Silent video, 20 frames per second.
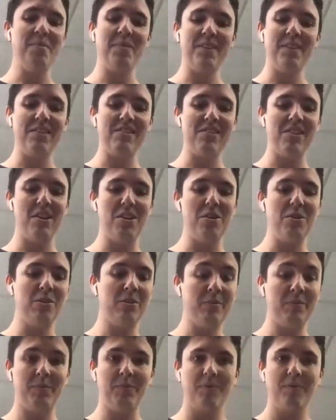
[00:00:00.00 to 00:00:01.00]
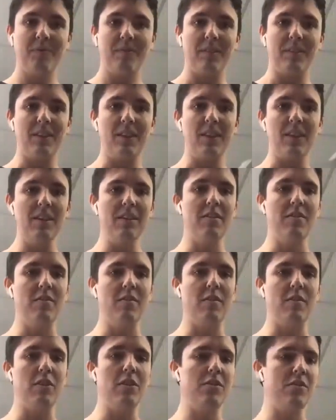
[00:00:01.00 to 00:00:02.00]
So
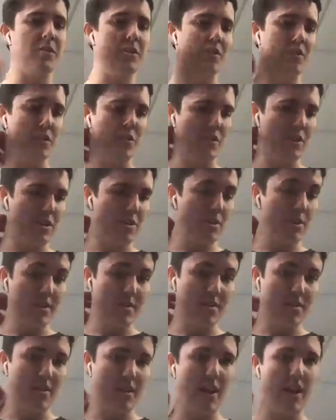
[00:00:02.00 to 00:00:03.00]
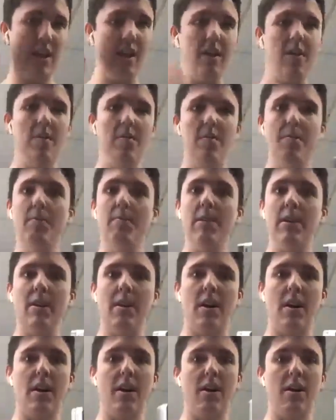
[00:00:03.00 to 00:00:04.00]
for those of you who don't know, this is a
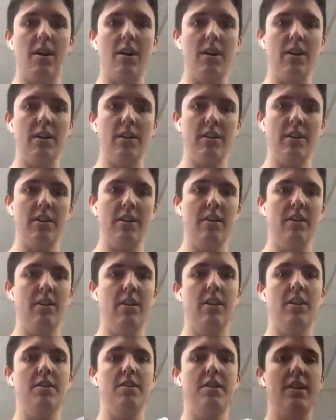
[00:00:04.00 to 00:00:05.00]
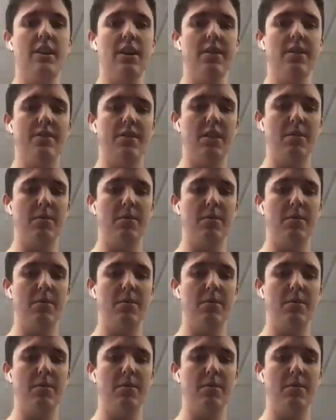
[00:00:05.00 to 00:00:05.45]
MinION DNA.